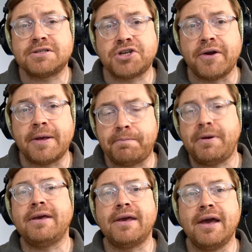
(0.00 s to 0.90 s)
showed it
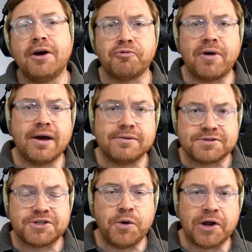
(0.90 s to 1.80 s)
peaking
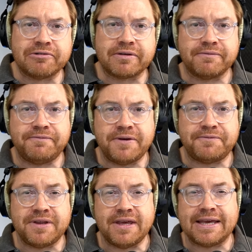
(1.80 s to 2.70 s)
around
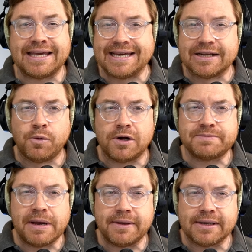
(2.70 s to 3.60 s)
250
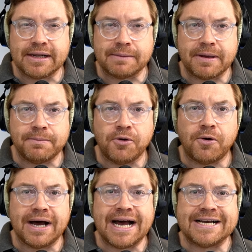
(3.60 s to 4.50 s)
kilowatts, maybe a little bit
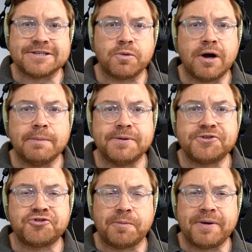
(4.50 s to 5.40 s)
more as well,
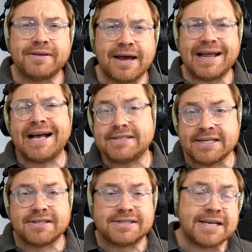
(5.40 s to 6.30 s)
but dropping down, as
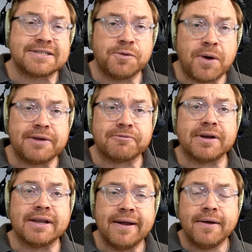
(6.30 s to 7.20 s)
is the Tesla way
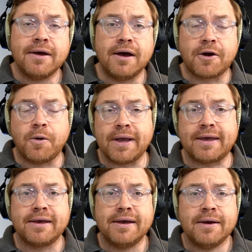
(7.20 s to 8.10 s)
really, a
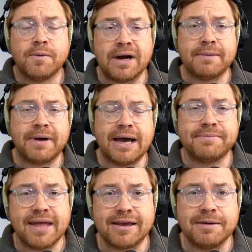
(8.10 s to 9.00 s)
quick wham
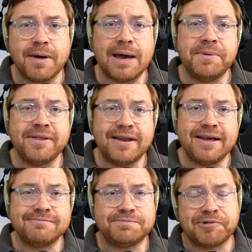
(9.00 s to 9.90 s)
bam, thank you ma'am, and then
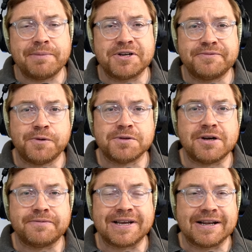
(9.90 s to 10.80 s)
it pretty much falls
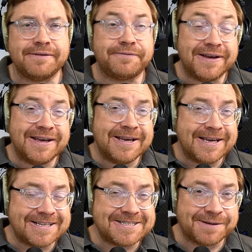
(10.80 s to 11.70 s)
off a cliff
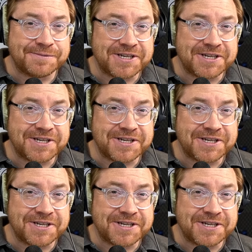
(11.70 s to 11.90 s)
in some